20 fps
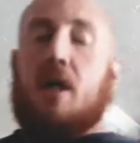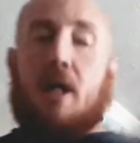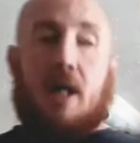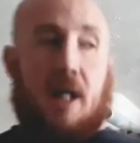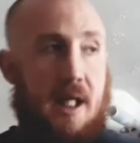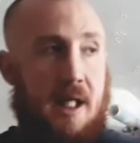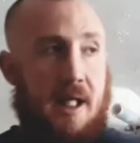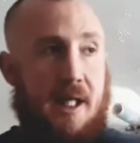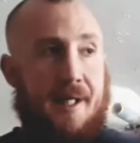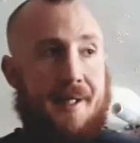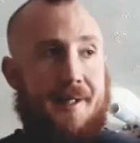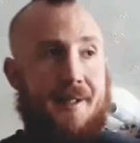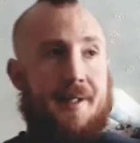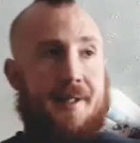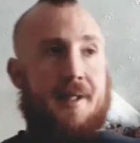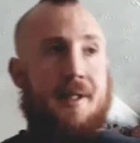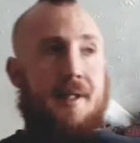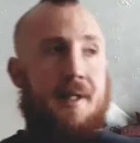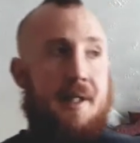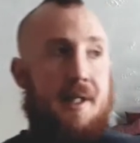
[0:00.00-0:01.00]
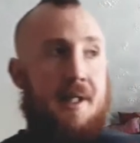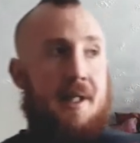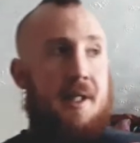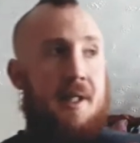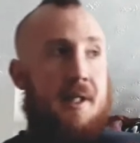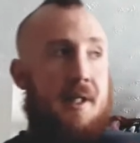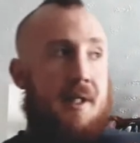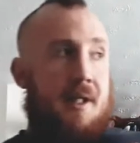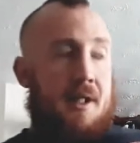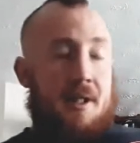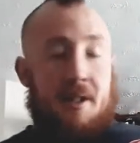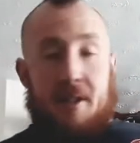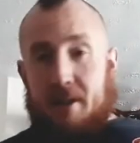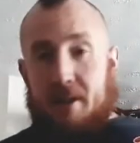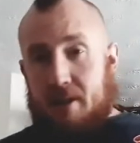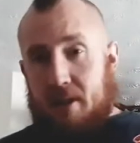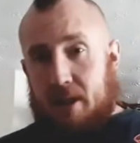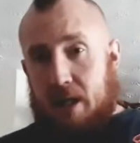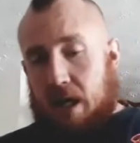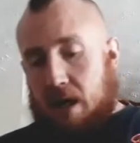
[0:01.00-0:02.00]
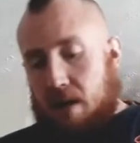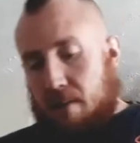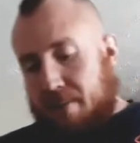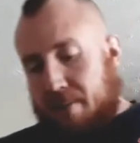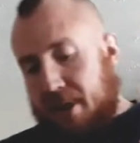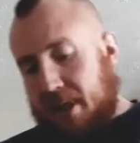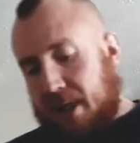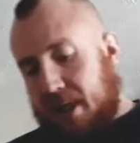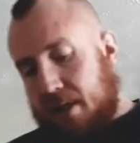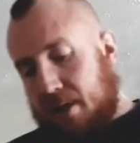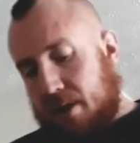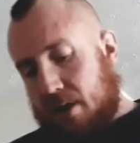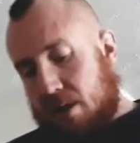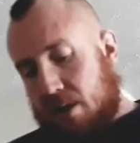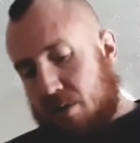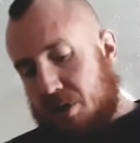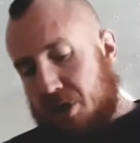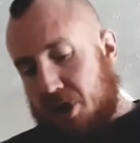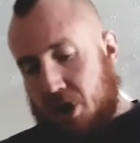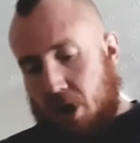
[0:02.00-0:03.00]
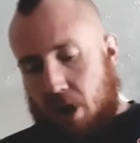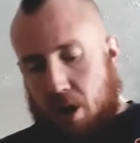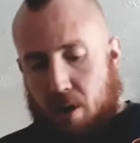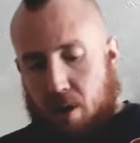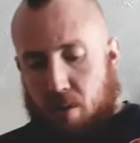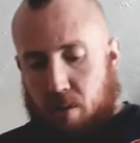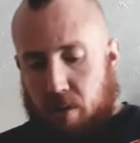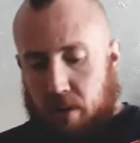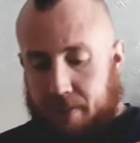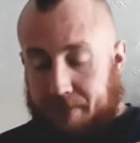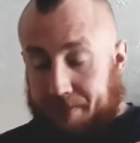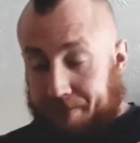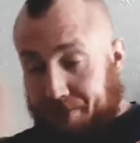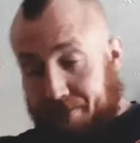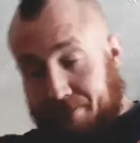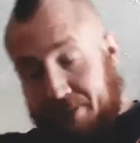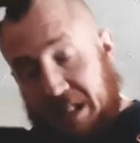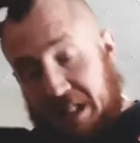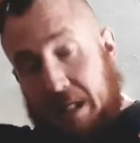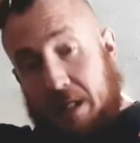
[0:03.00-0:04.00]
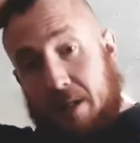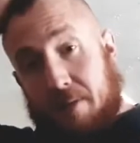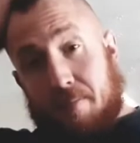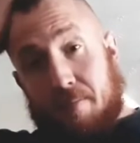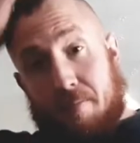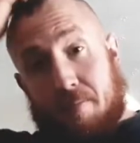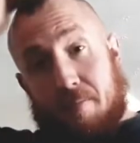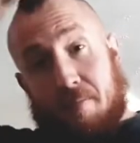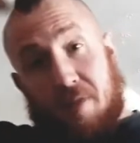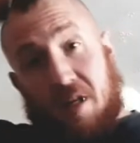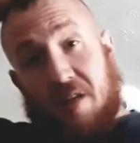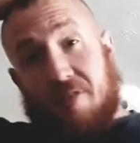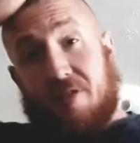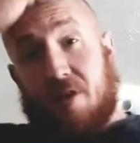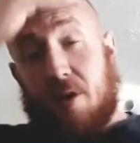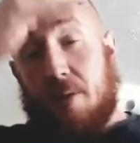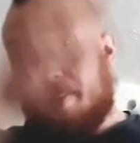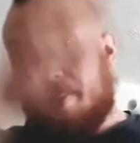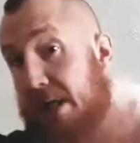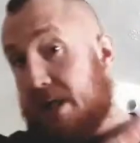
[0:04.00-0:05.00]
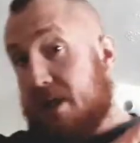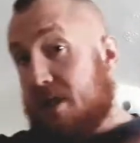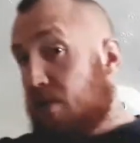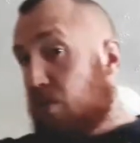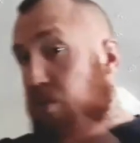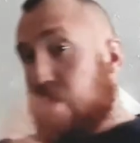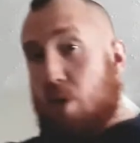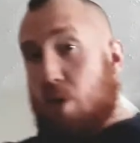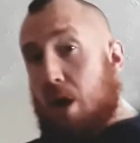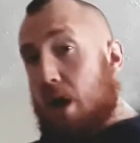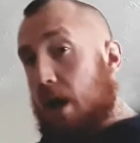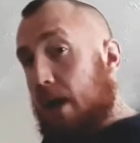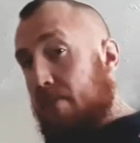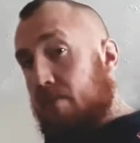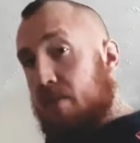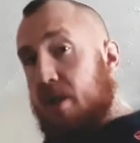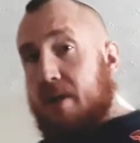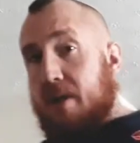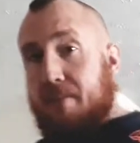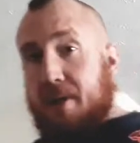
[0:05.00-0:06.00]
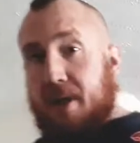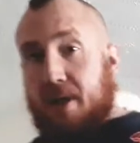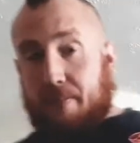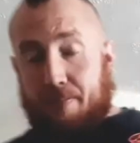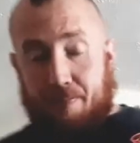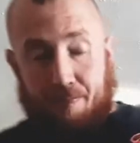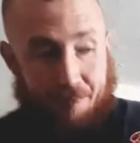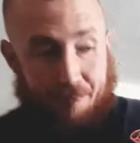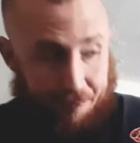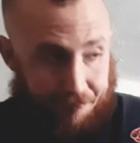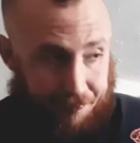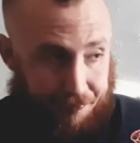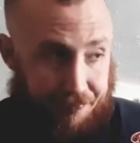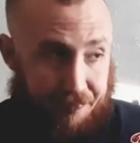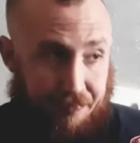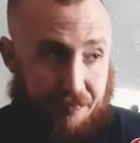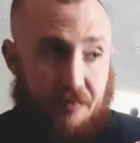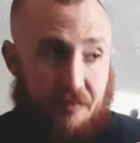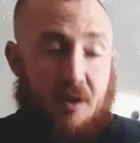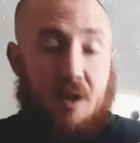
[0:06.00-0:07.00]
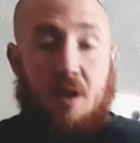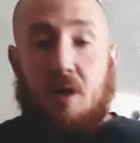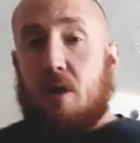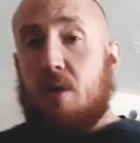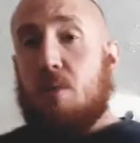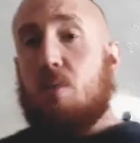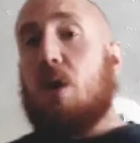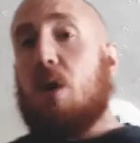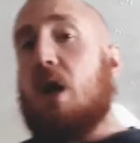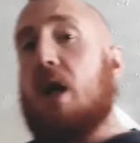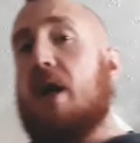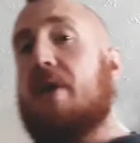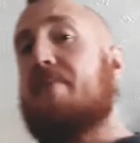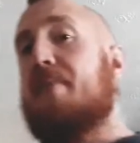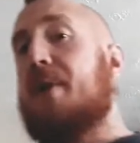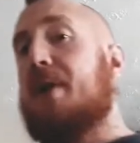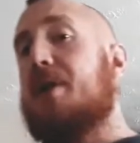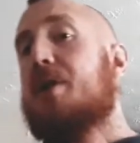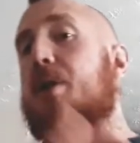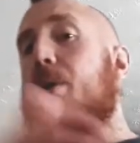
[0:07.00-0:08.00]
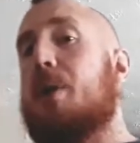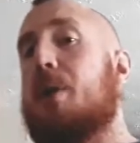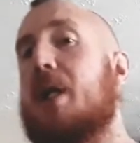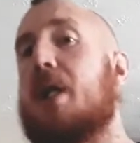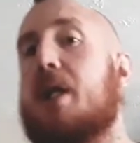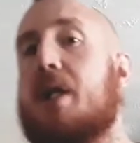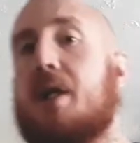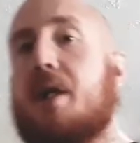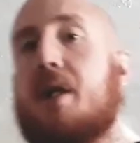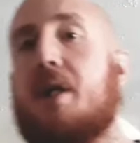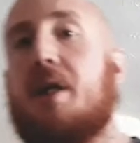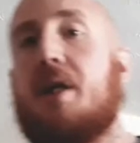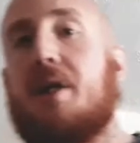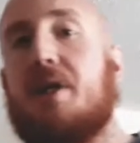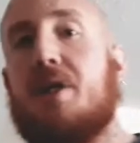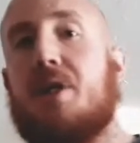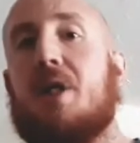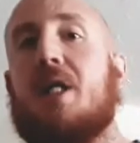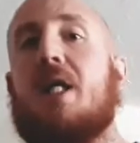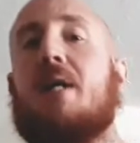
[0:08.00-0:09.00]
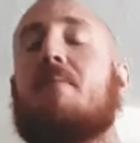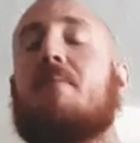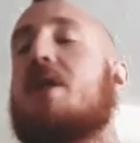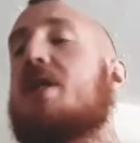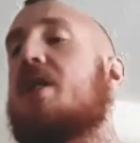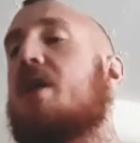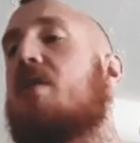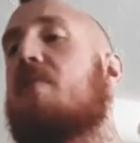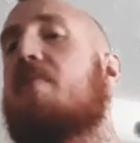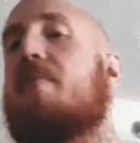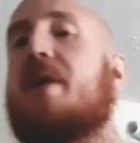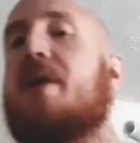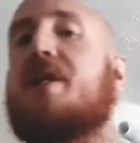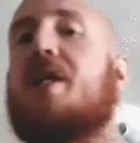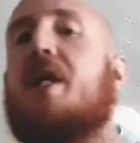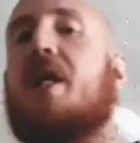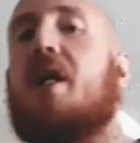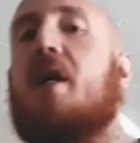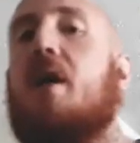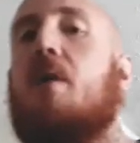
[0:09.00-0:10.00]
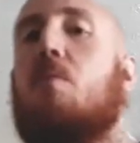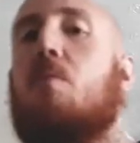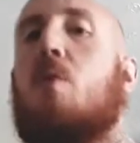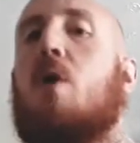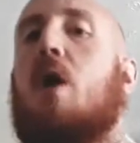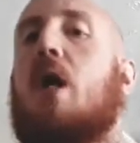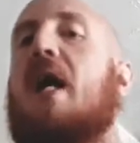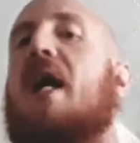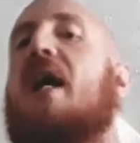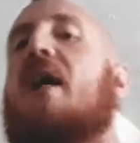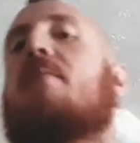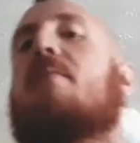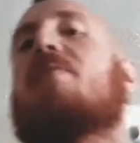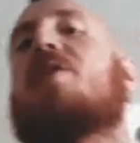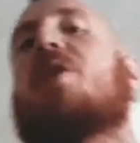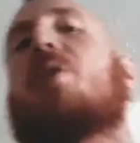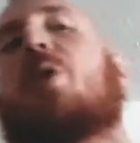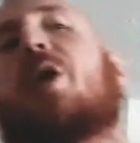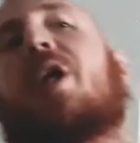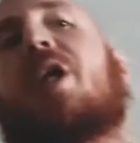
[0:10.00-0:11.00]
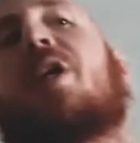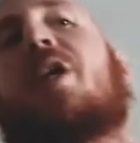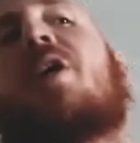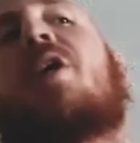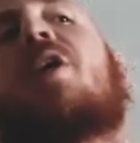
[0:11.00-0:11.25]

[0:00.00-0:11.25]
And I'll be, I'll show a few bits of what I'm going to be, what I've been doing to keep myself busy and what I am doing.